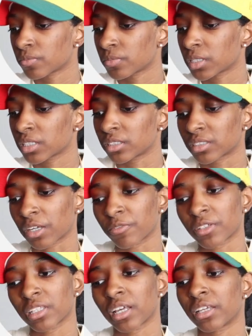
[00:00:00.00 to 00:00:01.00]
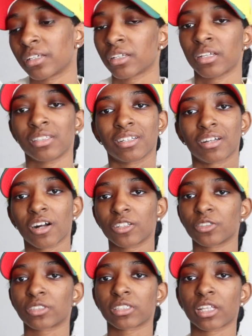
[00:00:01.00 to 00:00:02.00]
because I feel like the
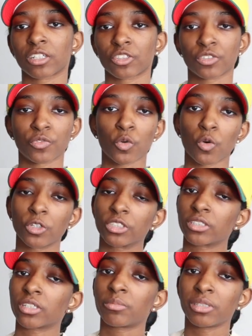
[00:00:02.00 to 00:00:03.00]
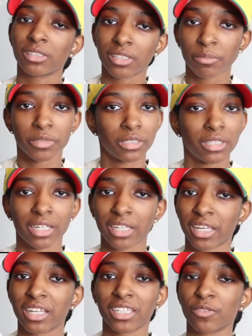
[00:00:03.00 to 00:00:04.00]
color selection, of course, is going to be limited. They
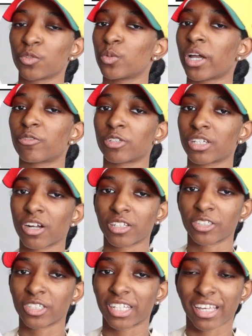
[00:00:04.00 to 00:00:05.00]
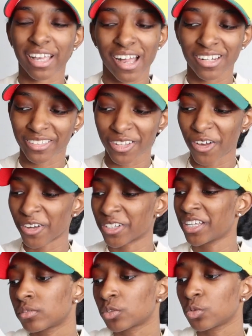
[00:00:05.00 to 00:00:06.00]
can't give you every color in the catalog.
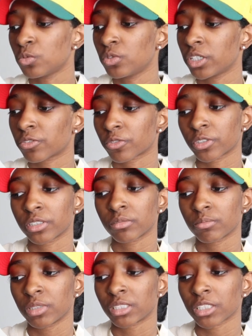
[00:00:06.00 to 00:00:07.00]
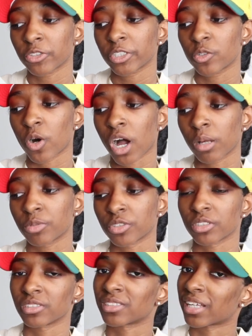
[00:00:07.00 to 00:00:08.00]
2 different material
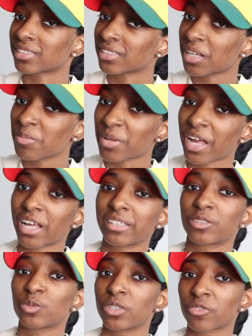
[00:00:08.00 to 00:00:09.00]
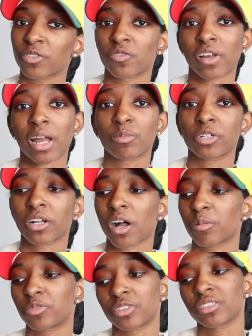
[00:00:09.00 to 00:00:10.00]
options. That's not bad. 2 different fabric
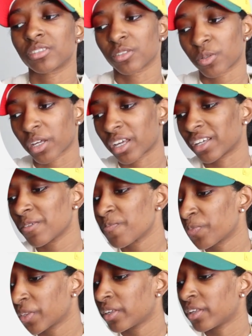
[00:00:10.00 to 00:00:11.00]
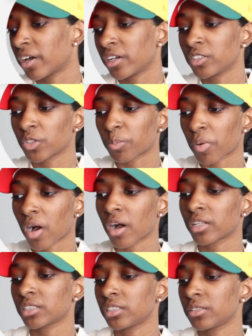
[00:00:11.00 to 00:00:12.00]
options. Okay. Under
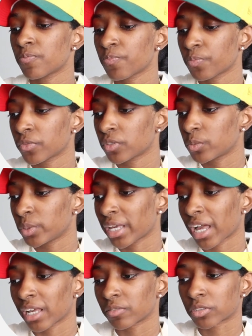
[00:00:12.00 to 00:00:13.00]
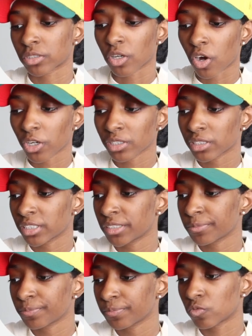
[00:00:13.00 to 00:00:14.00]
poly, we have
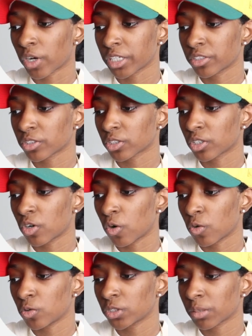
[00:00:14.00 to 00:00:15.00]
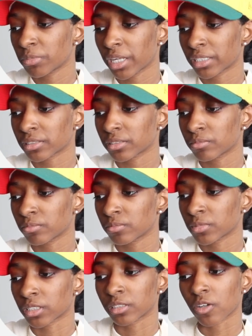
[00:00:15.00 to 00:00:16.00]
scarlet, regular gold, I'm guessing. It
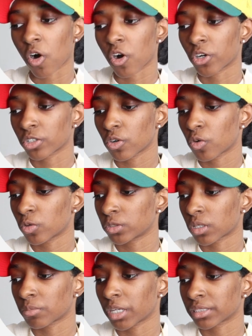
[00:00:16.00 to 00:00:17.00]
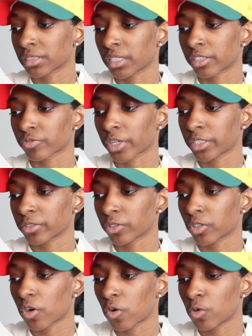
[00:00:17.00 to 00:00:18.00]
says R gold, so I'm guessing that's regular
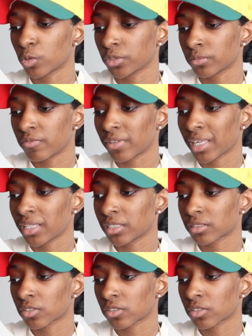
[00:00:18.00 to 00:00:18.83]
gold. Vegas